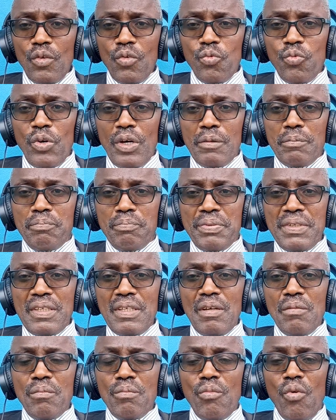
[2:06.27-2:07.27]
would
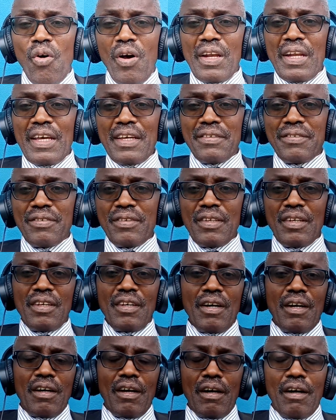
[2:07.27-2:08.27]
be more or less
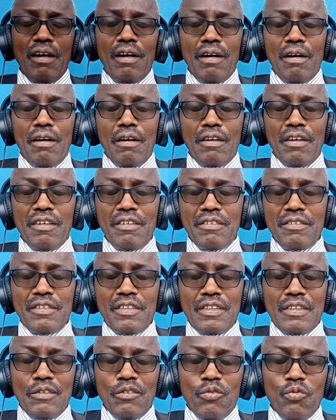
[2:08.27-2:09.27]
uh,
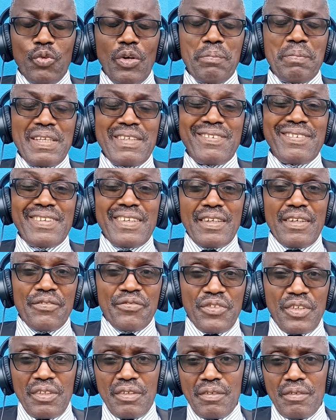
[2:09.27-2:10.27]
would be
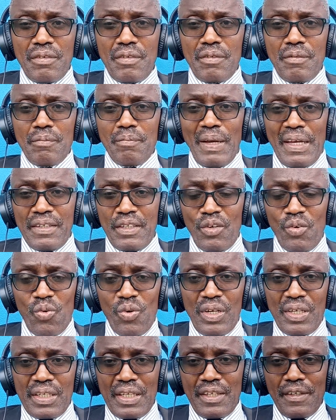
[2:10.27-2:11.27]
served by the
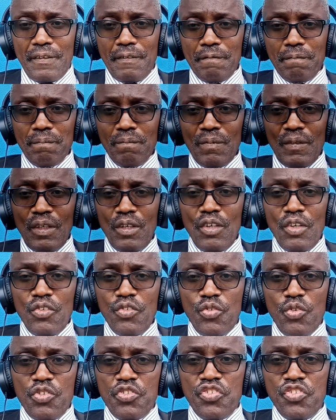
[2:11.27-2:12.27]
older.
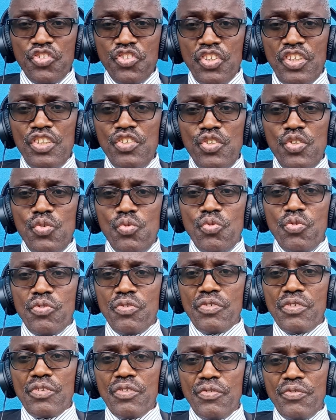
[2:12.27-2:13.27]
So she knew
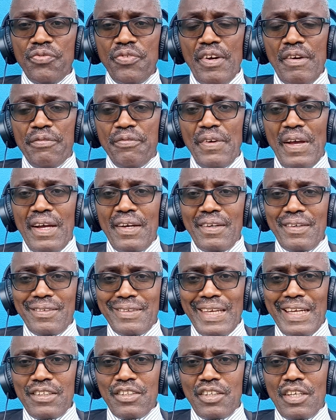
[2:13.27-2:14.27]
for a fact
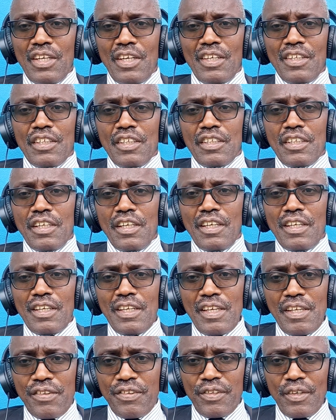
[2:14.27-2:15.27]
that
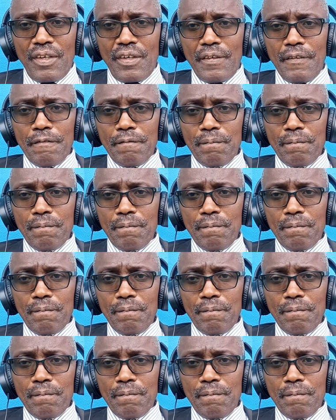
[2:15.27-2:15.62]
Esau